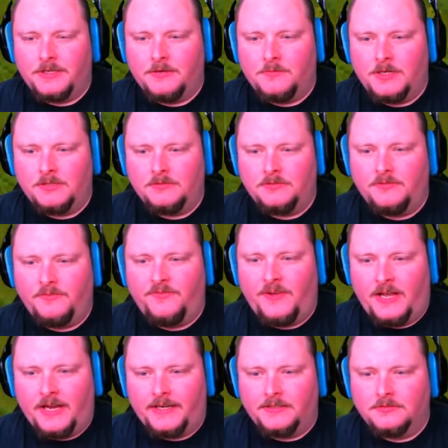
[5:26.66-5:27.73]
what?
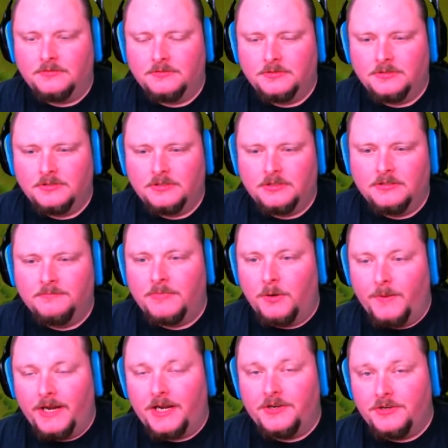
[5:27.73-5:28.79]
Fine. But
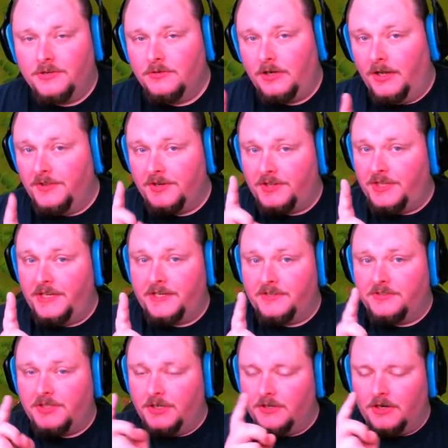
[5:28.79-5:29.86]
we can do other
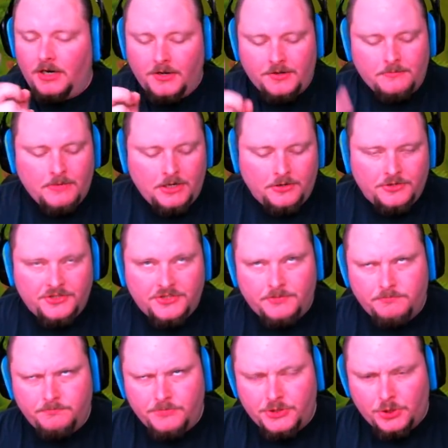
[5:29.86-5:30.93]
things. There are other modes,
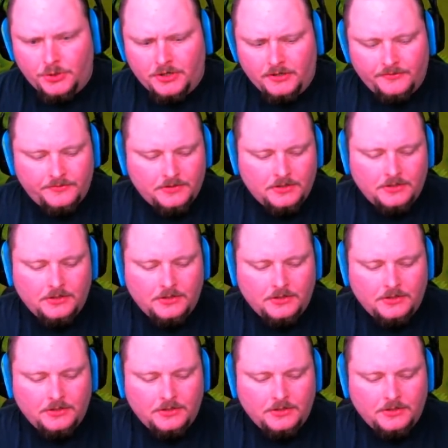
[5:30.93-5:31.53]
sort of.